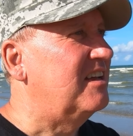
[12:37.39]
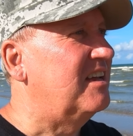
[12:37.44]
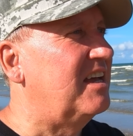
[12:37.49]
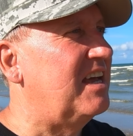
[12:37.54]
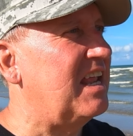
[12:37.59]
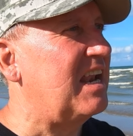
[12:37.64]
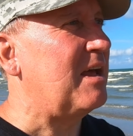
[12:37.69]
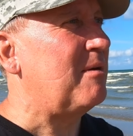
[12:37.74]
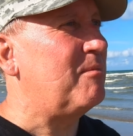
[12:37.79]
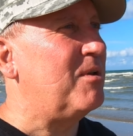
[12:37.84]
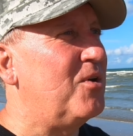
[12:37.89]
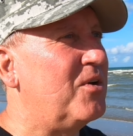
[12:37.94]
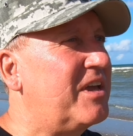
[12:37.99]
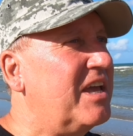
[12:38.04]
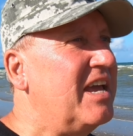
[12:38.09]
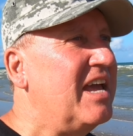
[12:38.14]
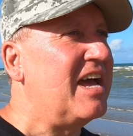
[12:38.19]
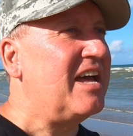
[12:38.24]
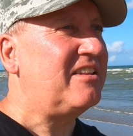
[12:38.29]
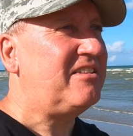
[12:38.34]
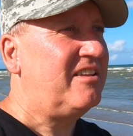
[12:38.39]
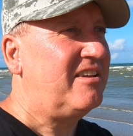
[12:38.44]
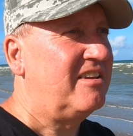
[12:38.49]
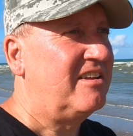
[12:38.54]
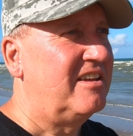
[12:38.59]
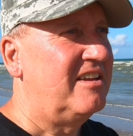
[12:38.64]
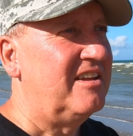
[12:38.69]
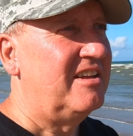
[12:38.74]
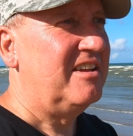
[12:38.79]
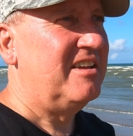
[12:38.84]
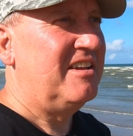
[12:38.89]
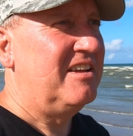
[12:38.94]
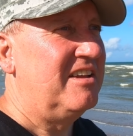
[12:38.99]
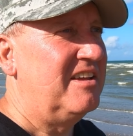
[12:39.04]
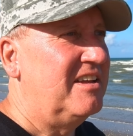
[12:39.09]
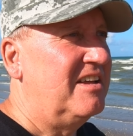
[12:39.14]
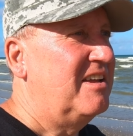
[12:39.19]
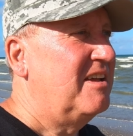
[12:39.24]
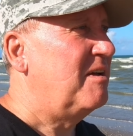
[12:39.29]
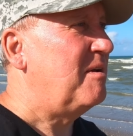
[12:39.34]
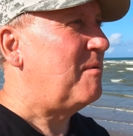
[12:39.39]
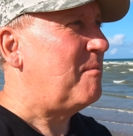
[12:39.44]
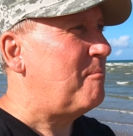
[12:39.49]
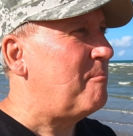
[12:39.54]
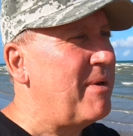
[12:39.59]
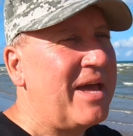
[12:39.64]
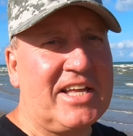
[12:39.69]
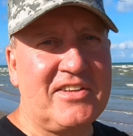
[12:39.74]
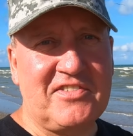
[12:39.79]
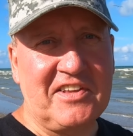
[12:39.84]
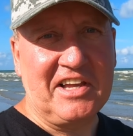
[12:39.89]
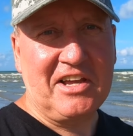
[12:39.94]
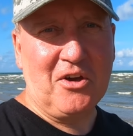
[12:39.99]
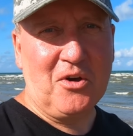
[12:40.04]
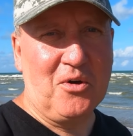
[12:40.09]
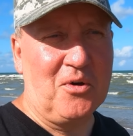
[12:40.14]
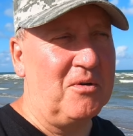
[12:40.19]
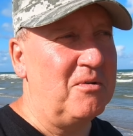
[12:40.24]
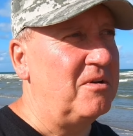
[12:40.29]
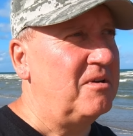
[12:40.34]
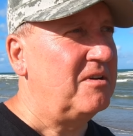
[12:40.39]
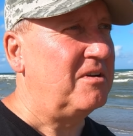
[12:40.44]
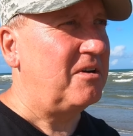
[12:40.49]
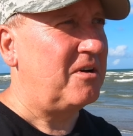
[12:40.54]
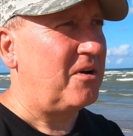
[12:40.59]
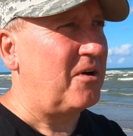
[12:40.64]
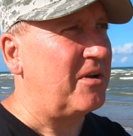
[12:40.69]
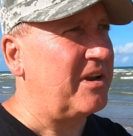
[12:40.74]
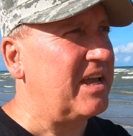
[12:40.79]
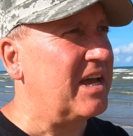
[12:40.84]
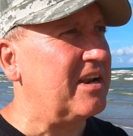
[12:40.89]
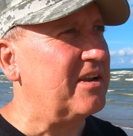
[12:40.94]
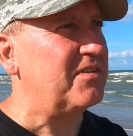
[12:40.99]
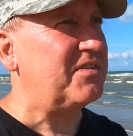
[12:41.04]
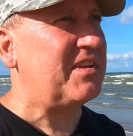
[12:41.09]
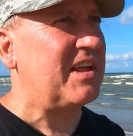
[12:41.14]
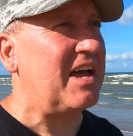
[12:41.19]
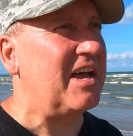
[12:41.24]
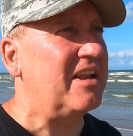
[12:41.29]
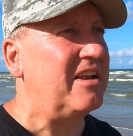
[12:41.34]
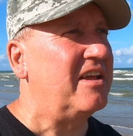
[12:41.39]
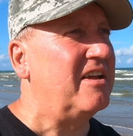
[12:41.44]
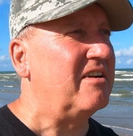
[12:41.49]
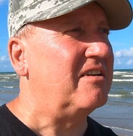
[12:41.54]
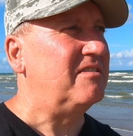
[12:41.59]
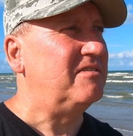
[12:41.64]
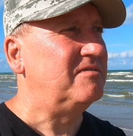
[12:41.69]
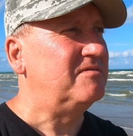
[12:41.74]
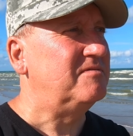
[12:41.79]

And I'm looking at Mexico on the other side here.